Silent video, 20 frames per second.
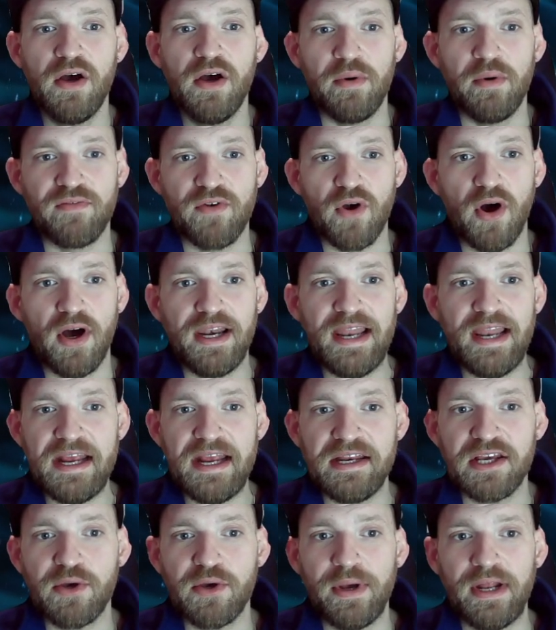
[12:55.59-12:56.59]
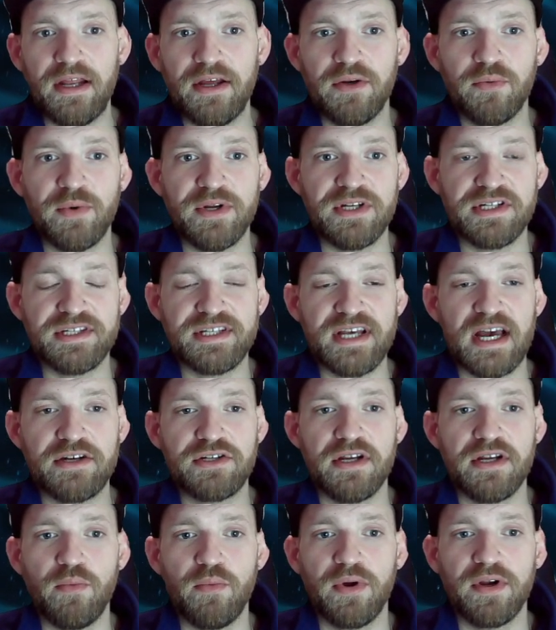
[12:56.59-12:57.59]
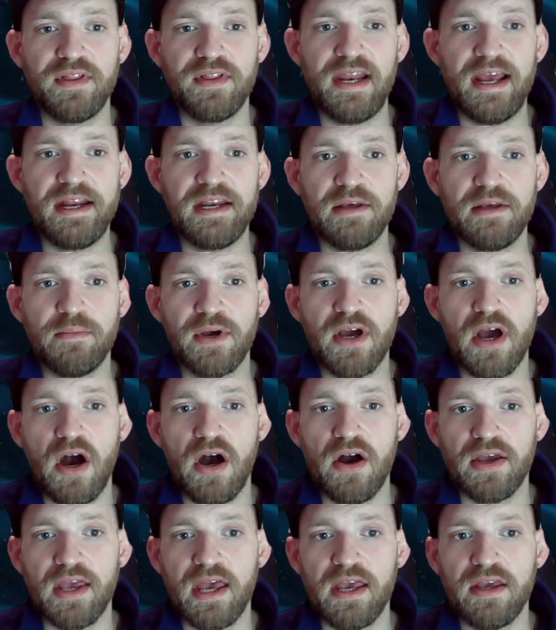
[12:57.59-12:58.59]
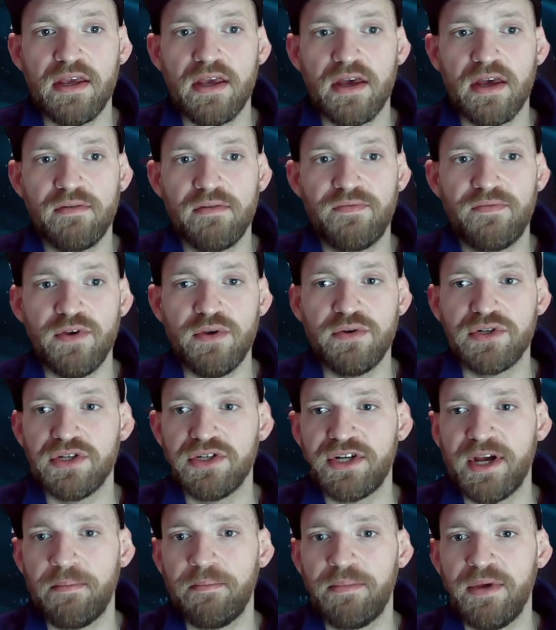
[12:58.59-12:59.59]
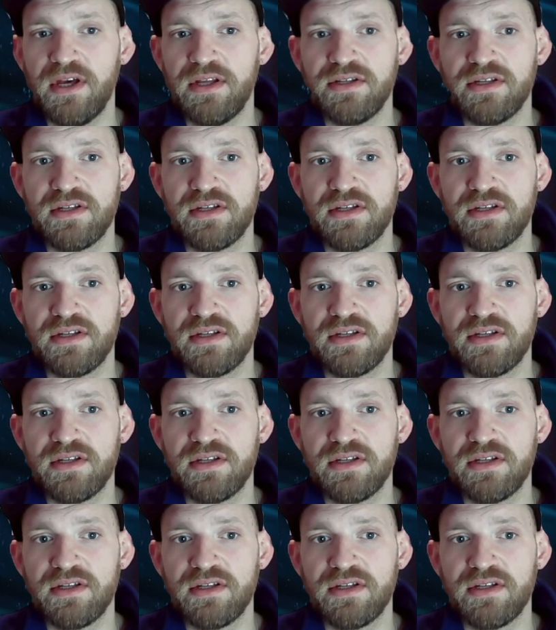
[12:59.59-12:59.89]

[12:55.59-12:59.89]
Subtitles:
We've got a Lady Quillen, which is actually one of the Lady Mikage fusion champions,